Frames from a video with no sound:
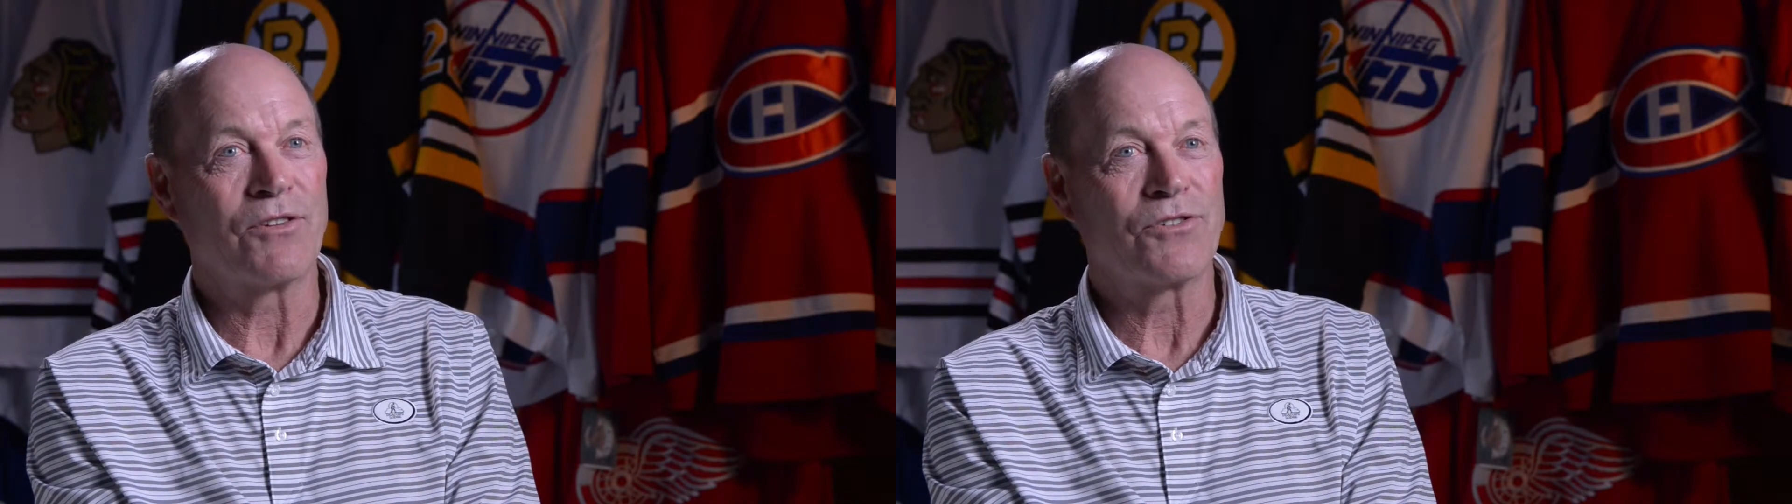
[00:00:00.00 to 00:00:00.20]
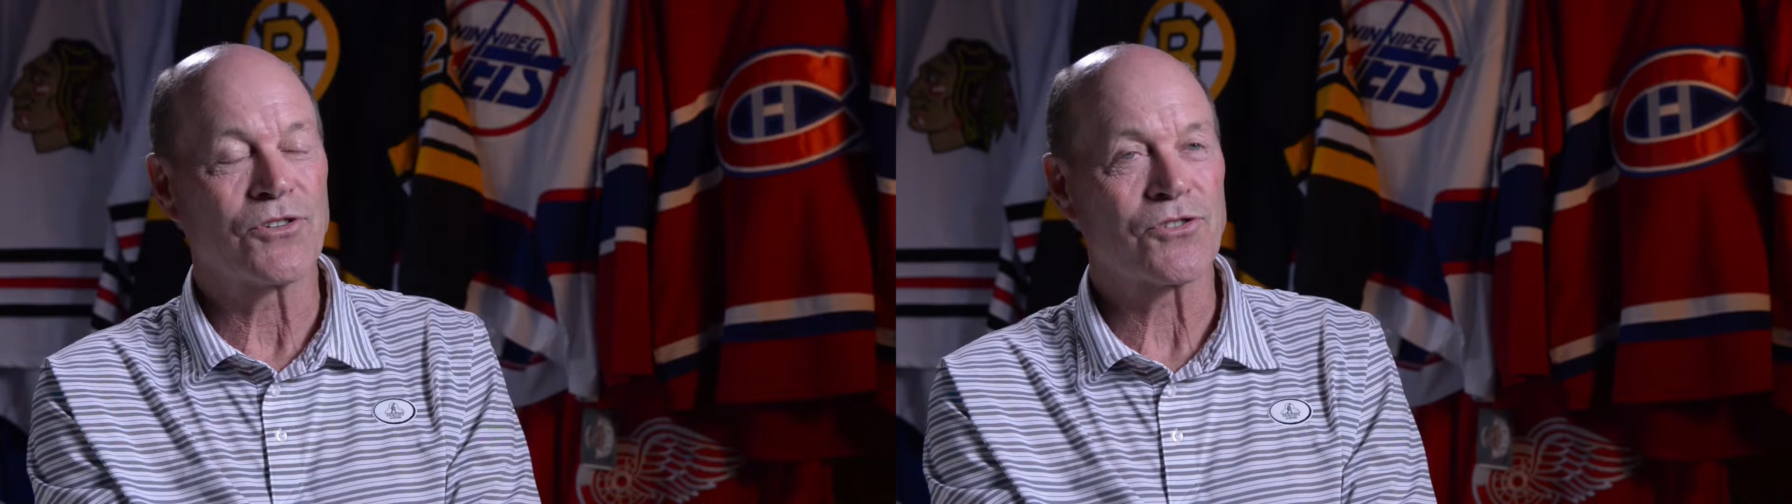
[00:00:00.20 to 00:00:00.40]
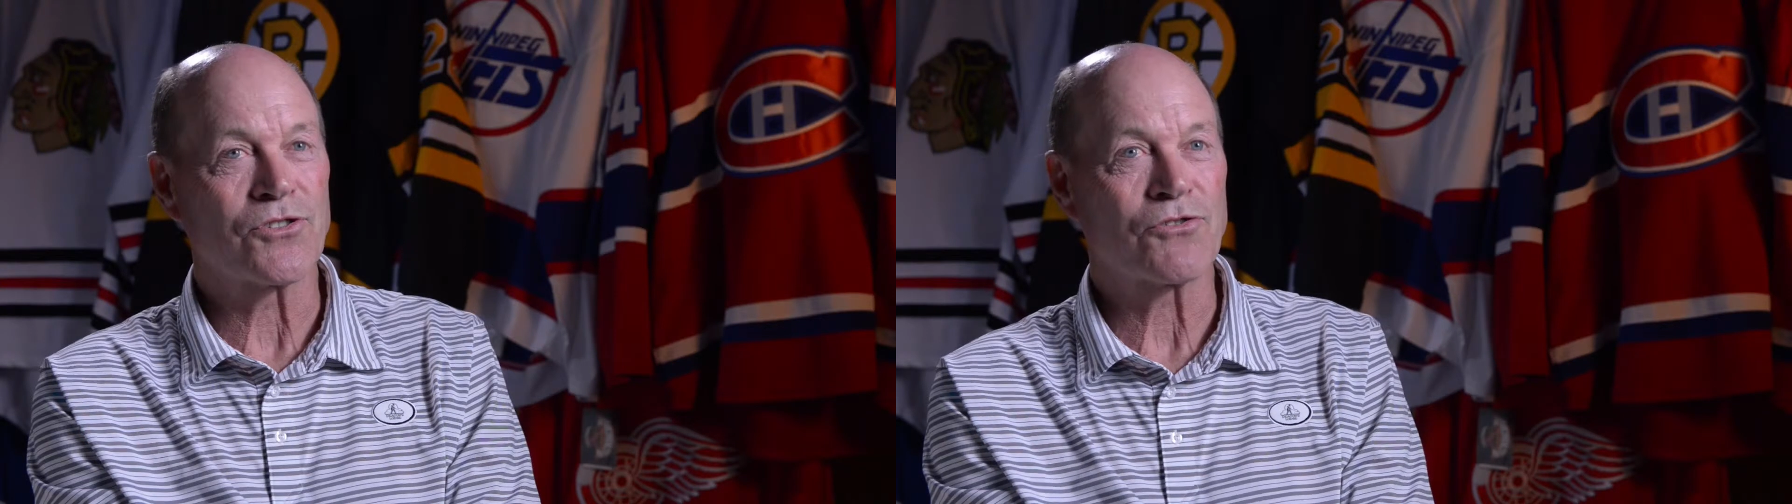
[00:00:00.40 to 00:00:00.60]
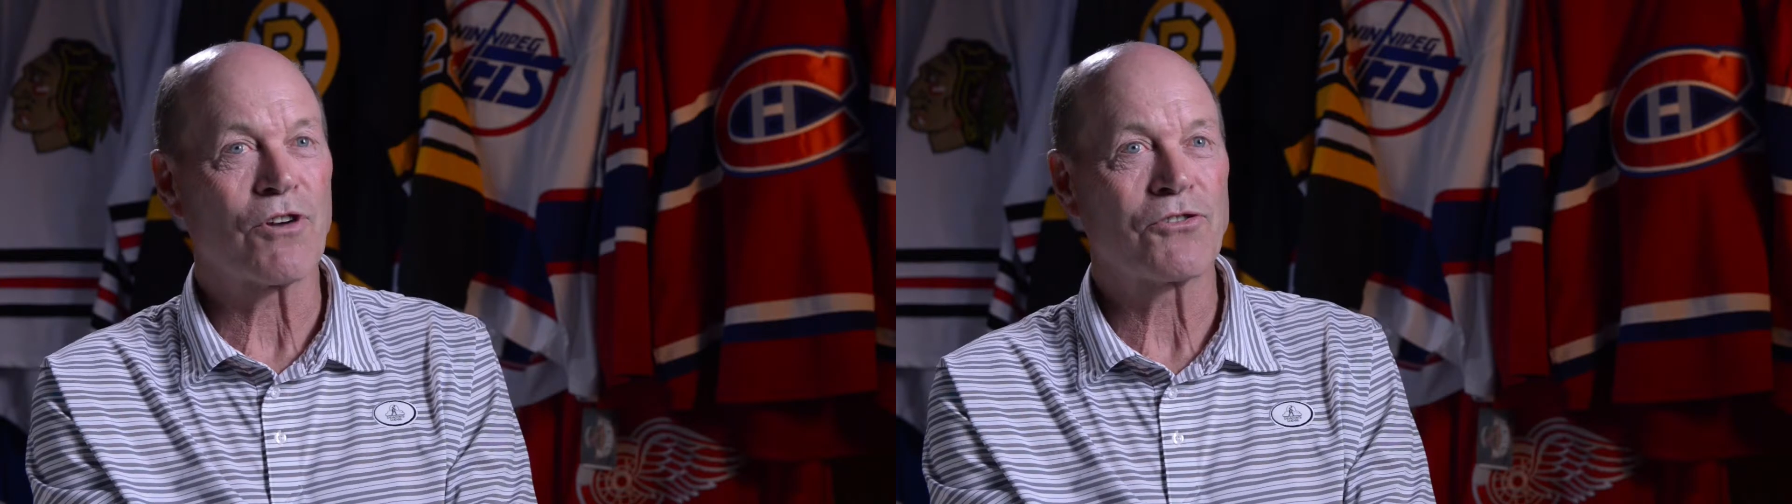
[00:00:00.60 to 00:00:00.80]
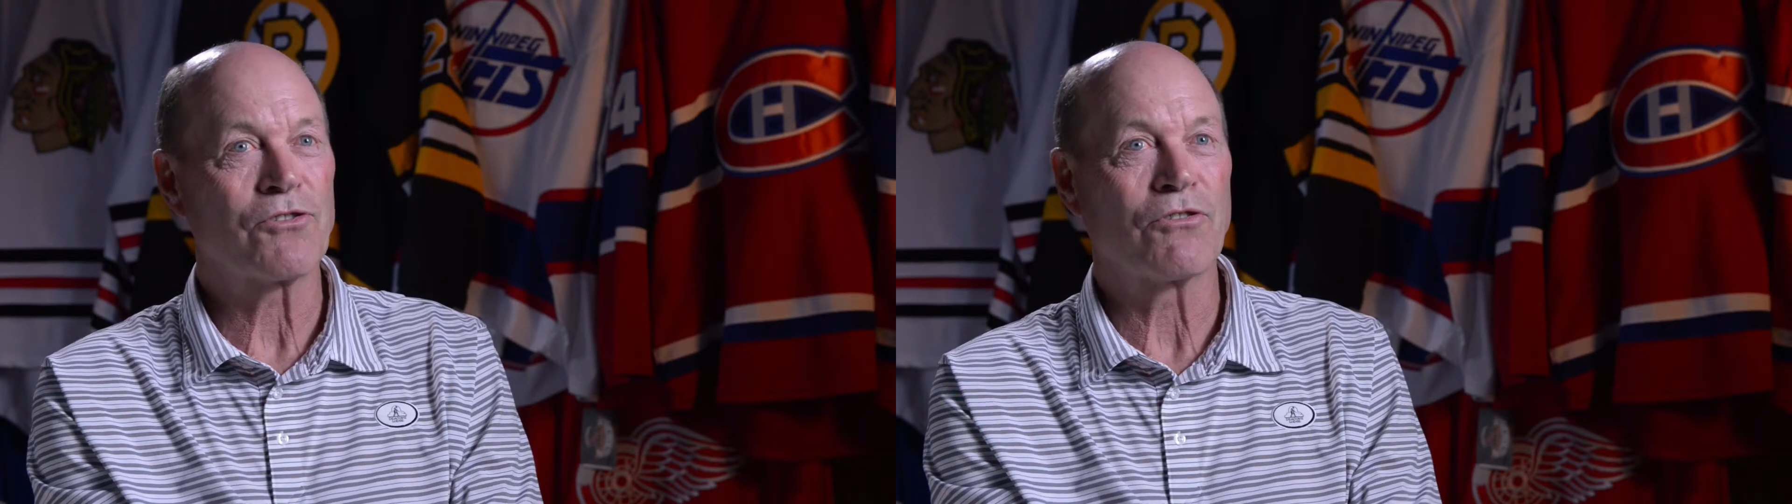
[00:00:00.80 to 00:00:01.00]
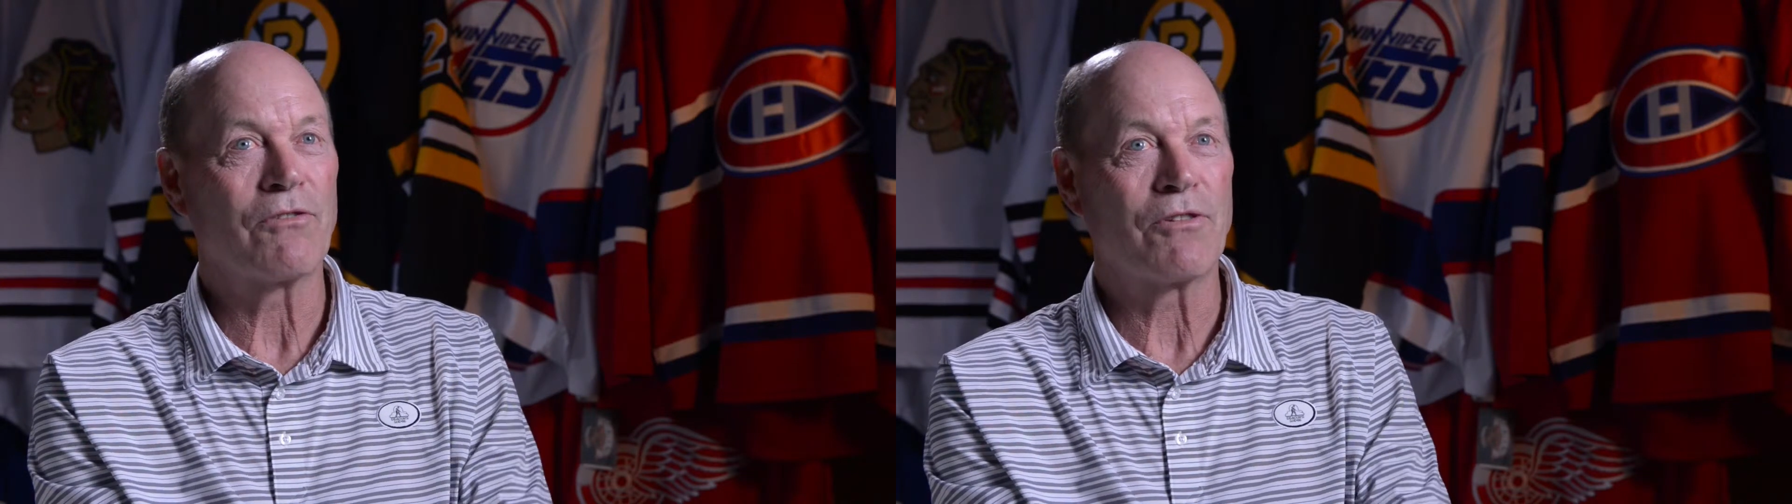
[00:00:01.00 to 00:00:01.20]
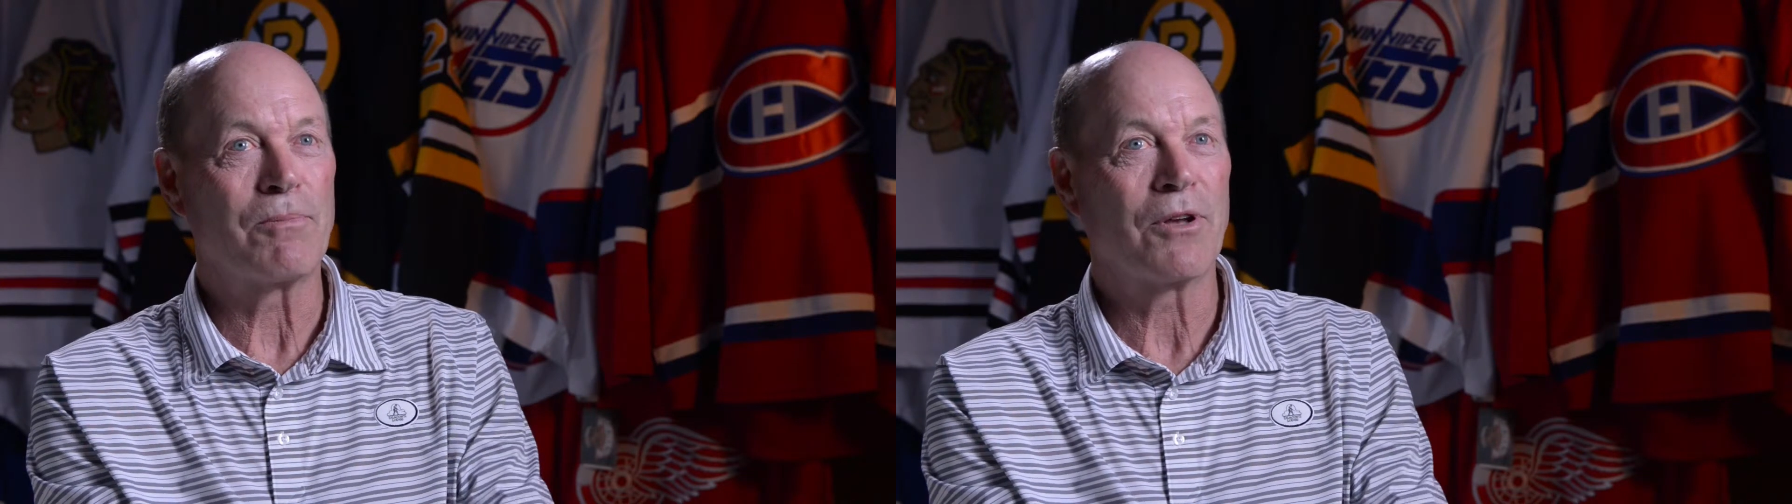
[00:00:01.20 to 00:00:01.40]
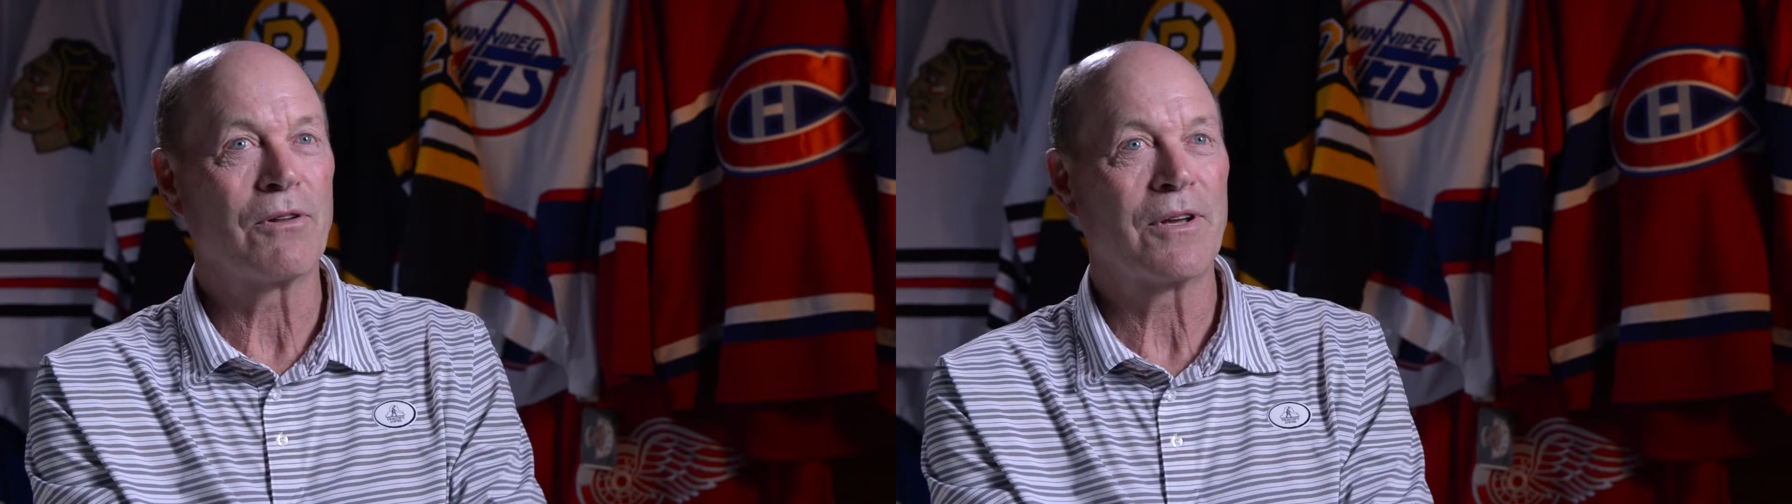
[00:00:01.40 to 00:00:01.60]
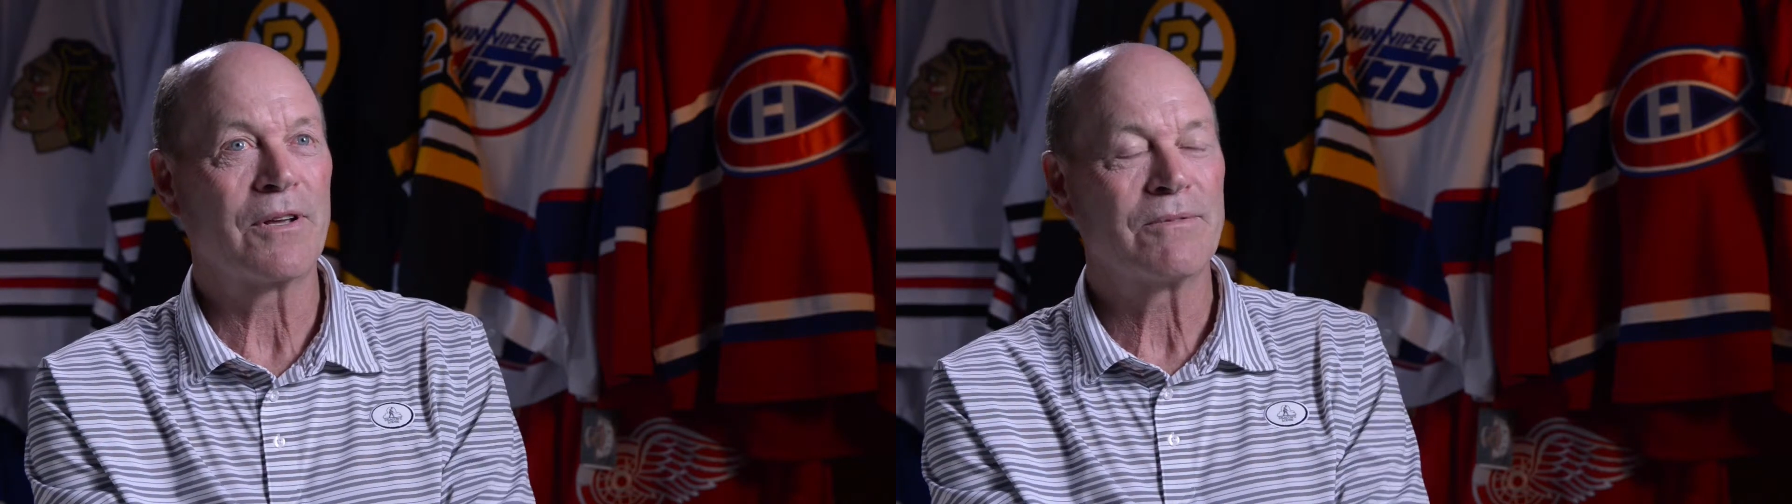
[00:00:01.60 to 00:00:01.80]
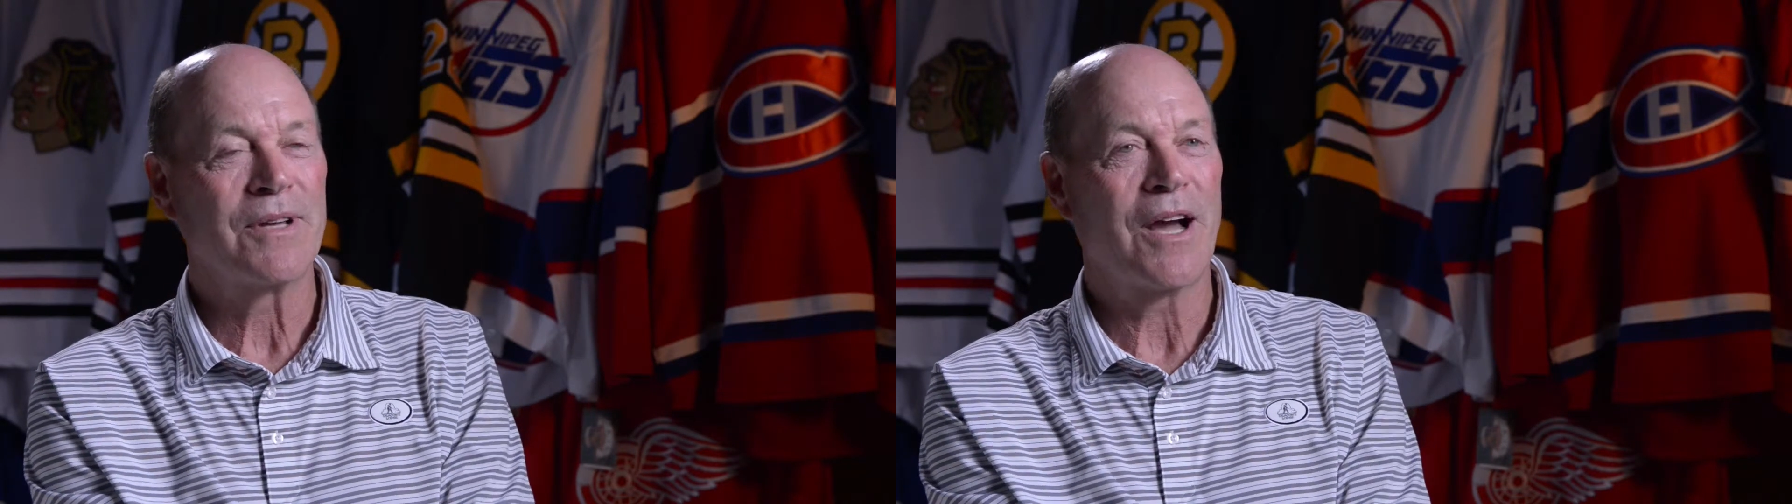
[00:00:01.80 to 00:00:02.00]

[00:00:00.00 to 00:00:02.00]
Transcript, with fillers: just the structure of the building.